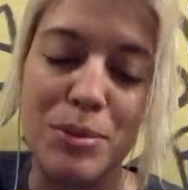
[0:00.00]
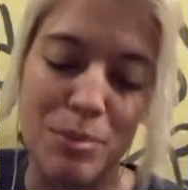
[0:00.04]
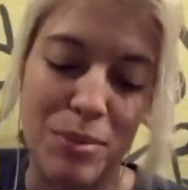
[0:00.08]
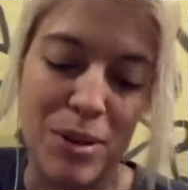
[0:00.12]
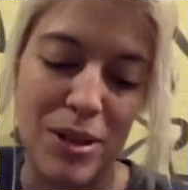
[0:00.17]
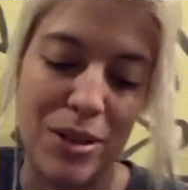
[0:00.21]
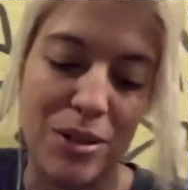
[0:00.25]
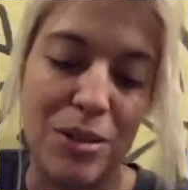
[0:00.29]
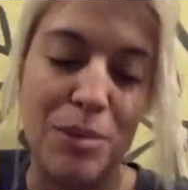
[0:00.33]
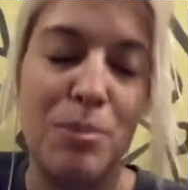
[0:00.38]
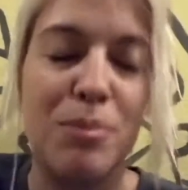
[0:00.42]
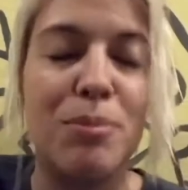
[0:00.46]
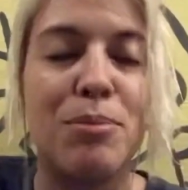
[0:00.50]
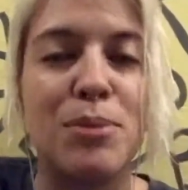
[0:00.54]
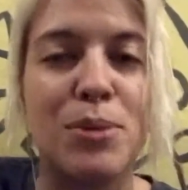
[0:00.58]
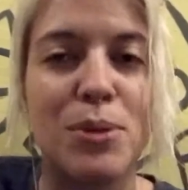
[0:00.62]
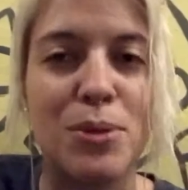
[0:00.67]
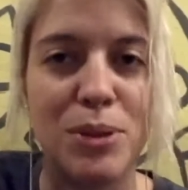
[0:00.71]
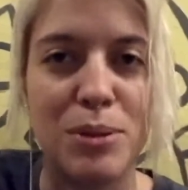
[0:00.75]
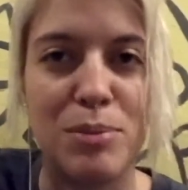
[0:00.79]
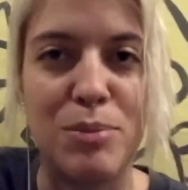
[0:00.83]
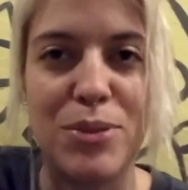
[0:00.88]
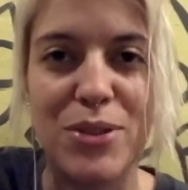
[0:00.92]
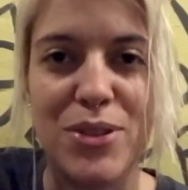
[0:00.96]
Mine are
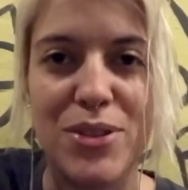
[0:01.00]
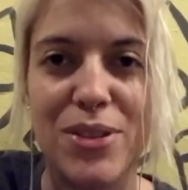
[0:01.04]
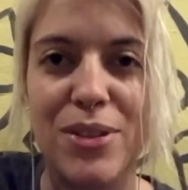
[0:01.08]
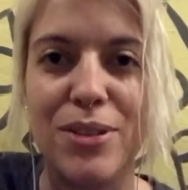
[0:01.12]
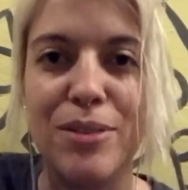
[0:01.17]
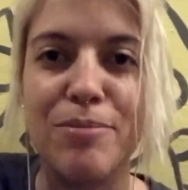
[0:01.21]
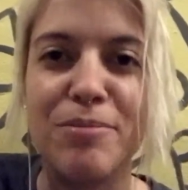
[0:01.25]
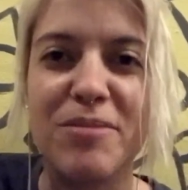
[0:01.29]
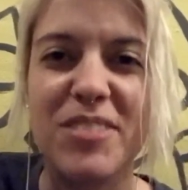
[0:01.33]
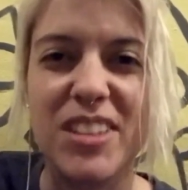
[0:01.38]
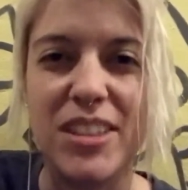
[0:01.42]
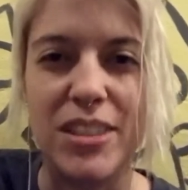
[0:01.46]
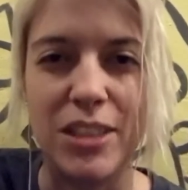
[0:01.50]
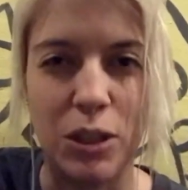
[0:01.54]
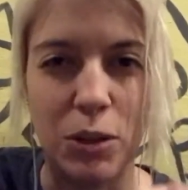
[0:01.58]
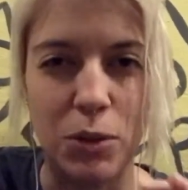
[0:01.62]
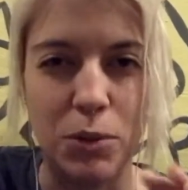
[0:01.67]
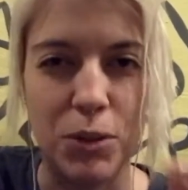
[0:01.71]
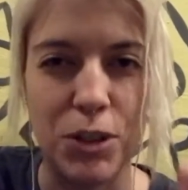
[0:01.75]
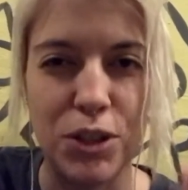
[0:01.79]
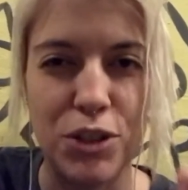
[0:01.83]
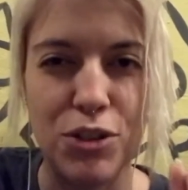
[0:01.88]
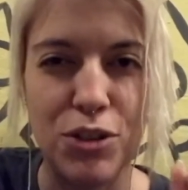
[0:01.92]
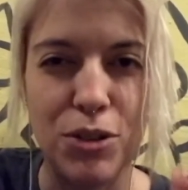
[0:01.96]
bought in Brazil, the
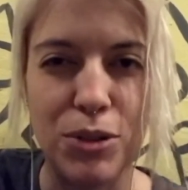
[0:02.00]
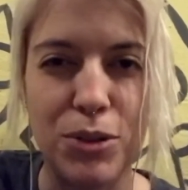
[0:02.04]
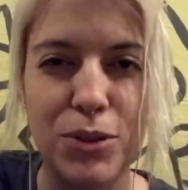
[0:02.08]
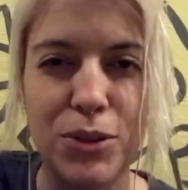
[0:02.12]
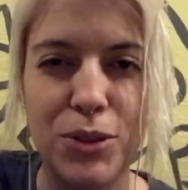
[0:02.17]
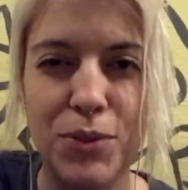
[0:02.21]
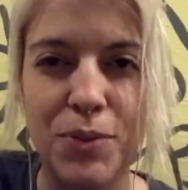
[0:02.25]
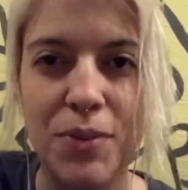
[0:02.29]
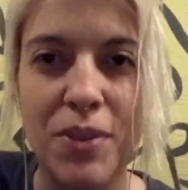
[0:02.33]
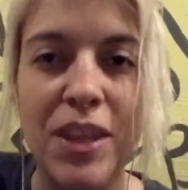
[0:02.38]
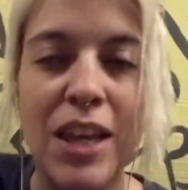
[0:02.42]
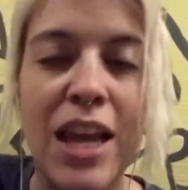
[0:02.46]
originals.